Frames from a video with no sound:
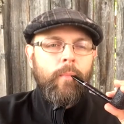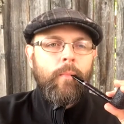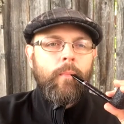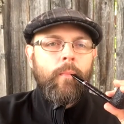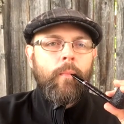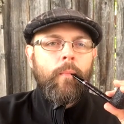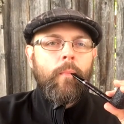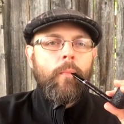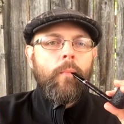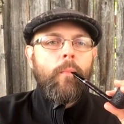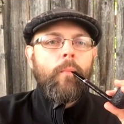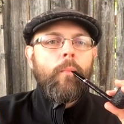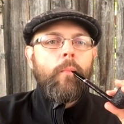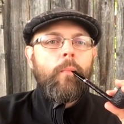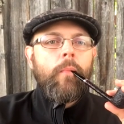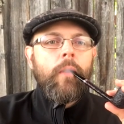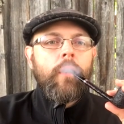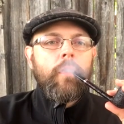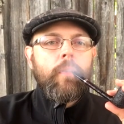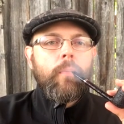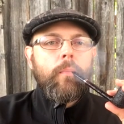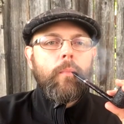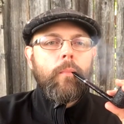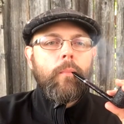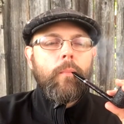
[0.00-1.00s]

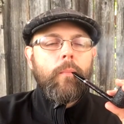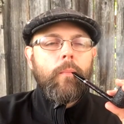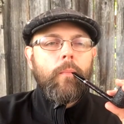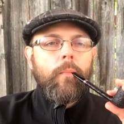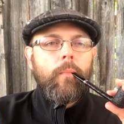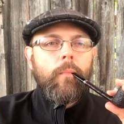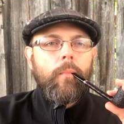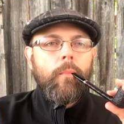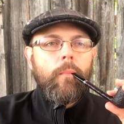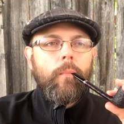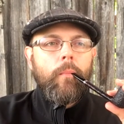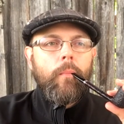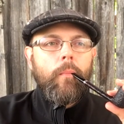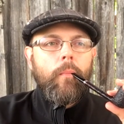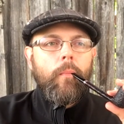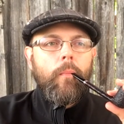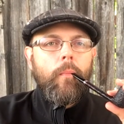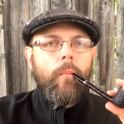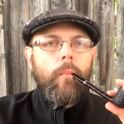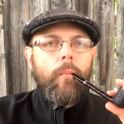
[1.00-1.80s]
(no one is talking)